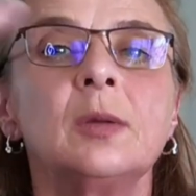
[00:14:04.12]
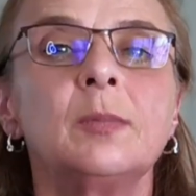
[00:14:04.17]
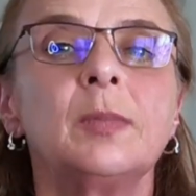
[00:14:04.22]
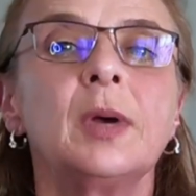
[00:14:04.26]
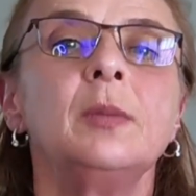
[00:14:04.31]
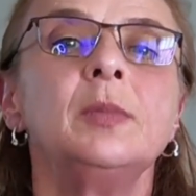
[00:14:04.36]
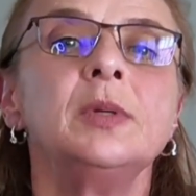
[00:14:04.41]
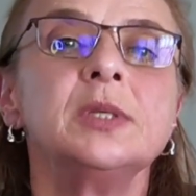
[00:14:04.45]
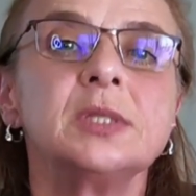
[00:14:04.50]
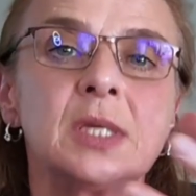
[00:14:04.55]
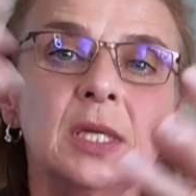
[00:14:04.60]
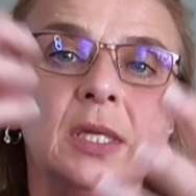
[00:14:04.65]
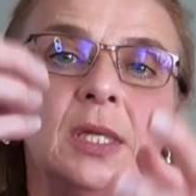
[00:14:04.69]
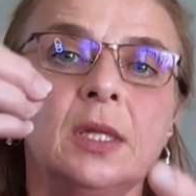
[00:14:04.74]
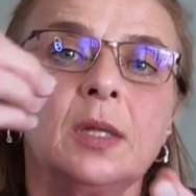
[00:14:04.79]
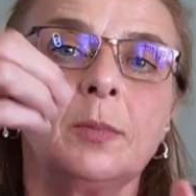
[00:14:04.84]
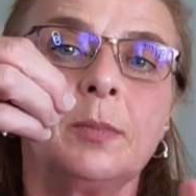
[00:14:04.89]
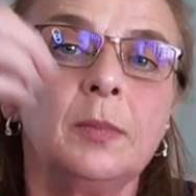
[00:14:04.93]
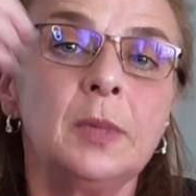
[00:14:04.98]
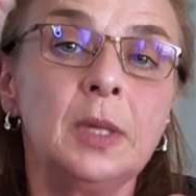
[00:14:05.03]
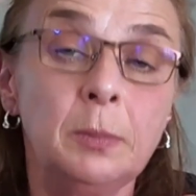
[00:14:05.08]
that the baby is
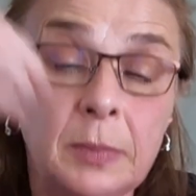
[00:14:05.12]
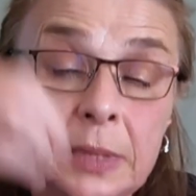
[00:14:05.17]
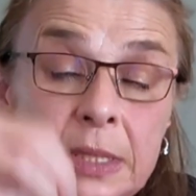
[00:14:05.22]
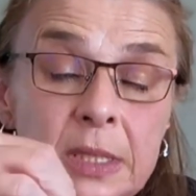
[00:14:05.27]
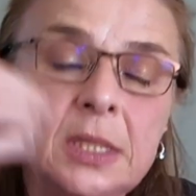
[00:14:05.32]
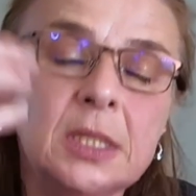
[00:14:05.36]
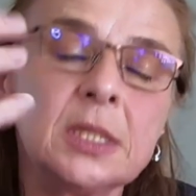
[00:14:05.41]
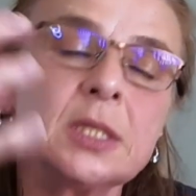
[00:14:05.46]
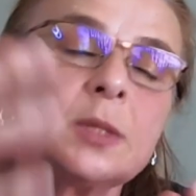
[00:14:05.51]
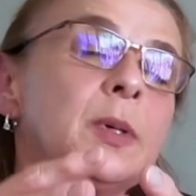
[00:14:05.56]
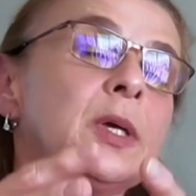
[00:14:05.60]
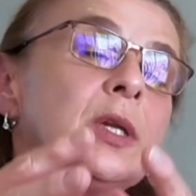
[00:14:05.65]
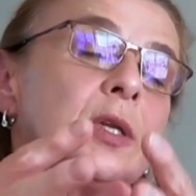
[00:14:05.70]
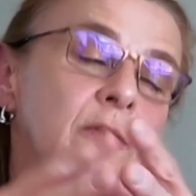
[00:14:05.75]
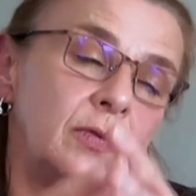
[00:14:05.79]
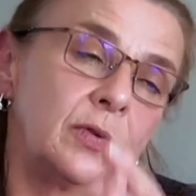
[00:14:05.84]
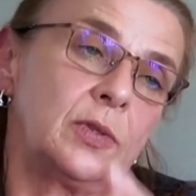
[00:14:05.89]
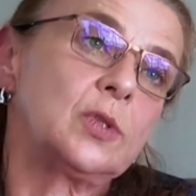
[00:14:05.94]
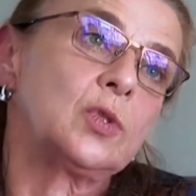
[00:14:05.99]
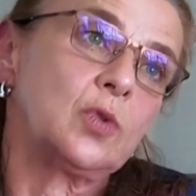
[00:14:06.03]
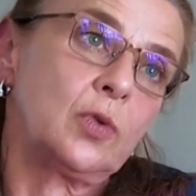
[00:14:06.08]
getting the immediate
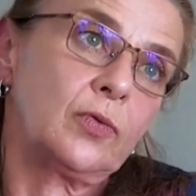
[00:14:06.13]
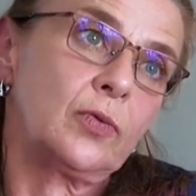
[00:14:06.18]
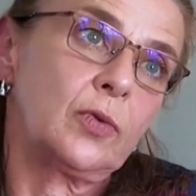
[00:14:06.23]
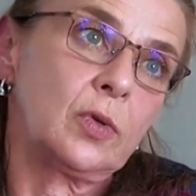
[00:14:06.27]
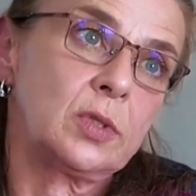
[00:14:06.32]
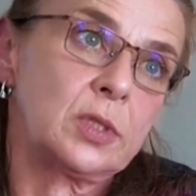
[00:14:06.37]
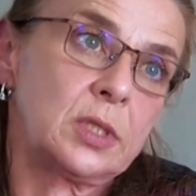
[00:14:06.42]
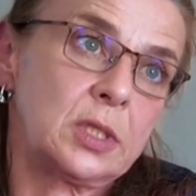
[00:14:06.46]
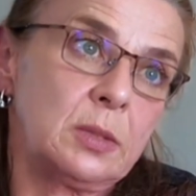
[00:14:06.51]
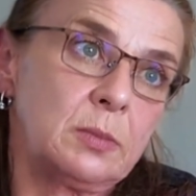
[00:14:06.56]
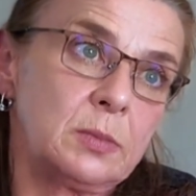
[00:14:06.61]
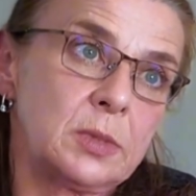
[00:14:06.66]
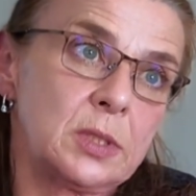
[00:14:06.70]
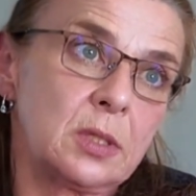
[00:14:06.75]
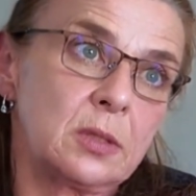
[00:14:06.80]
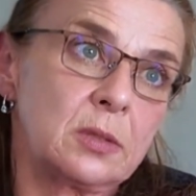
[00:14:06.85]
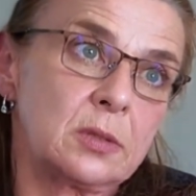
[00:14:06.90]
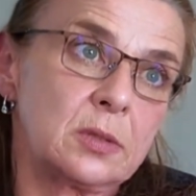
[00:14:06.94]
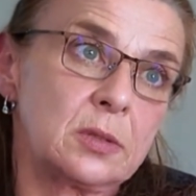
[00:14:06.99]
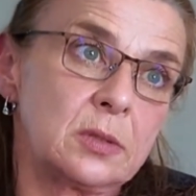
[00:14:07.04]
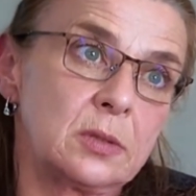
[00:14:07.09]
benefit of those stem
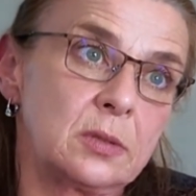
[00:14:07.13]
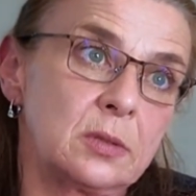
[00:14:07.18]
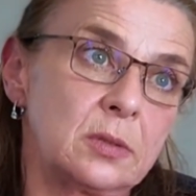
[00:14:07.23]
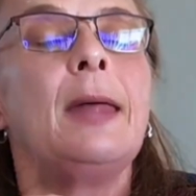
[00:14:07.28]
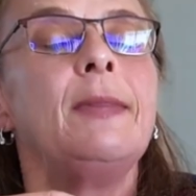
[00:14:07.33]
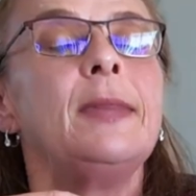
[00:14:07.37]
cells.